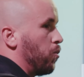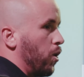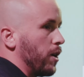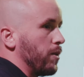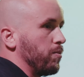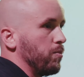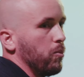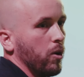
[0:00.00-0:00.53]

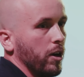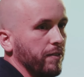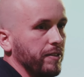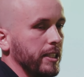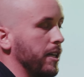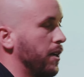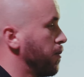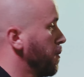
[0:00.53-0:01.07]
Why
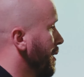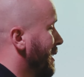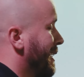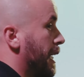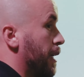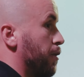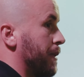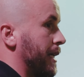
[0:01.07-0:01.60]
video?
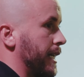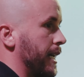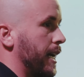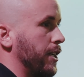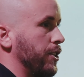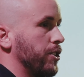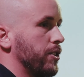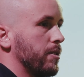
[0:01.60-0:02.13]
Keep them
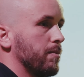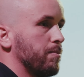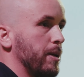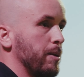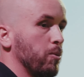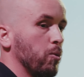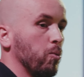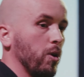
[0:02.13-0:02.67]
engaged.
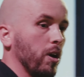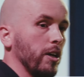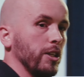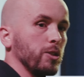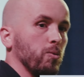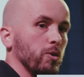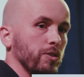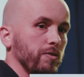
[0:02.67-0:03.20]
People like
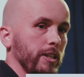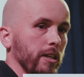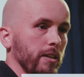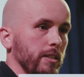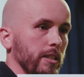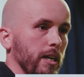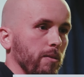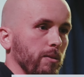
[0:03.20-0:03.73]
to watch
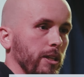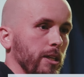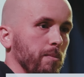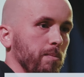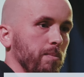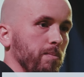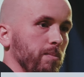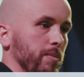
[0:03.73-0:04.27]
videos now
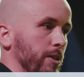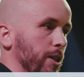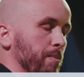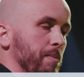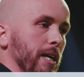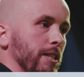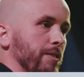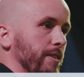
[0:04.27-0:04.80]

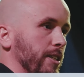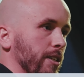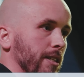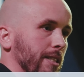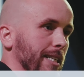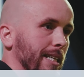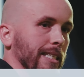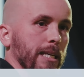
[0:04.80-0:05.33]
compared to things like
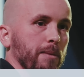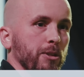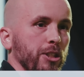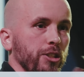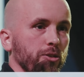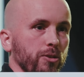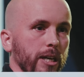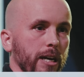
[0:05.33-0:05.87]
static images or